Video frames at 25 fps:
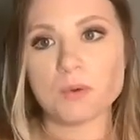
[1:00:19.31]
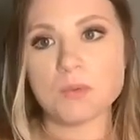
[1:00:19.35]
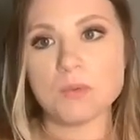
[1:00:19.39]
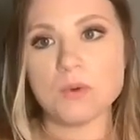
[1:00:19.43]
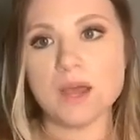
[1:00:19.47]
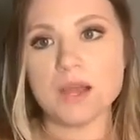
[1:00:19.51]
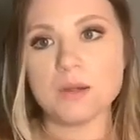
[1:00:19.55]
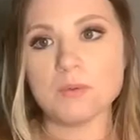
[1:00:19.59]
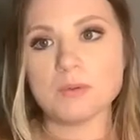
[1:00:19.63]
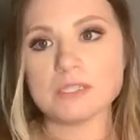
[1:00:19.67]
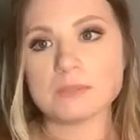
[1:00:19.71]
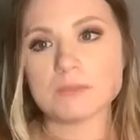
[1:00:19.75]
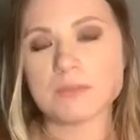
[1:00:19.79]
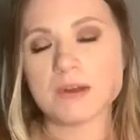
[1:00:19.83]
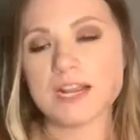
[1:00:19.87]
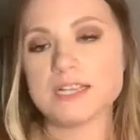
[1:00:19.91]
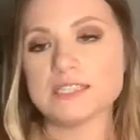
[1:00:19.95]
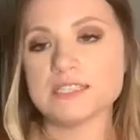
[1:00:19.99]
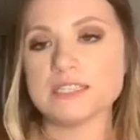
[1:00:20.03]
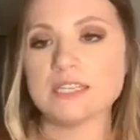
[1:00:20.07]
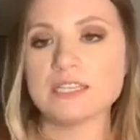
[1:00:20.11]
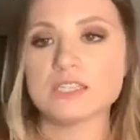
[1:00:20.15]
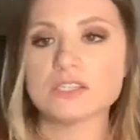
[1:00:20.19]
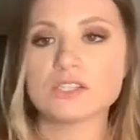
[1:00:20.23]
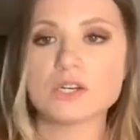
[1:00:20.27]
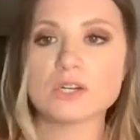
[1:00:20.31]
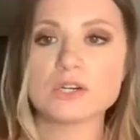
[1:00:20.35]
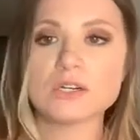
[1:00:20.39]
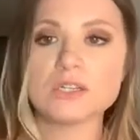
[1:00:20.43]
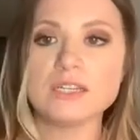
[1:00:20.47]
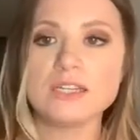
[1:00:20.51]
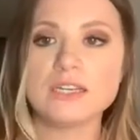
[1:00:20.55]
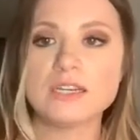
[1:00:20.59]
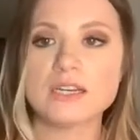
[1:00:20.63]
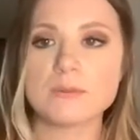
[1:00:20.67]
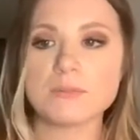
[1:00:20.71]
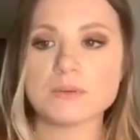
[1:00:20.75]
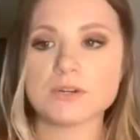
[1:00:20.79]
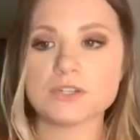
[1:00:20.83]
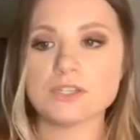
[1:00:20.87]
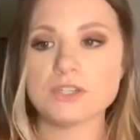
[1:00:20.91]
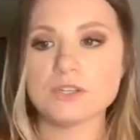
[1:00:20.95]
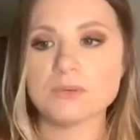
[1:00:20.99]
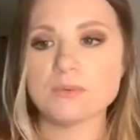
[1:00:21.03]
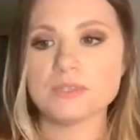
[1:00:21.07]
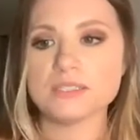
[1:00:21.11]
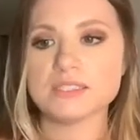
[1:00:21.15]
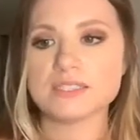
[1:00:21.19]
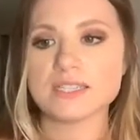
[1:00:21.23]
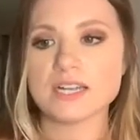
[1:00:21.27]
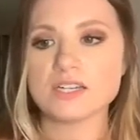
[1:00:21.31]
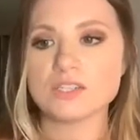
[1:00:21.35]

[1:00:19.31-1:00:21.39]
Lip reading: Number 1 was pricing internally. Number 2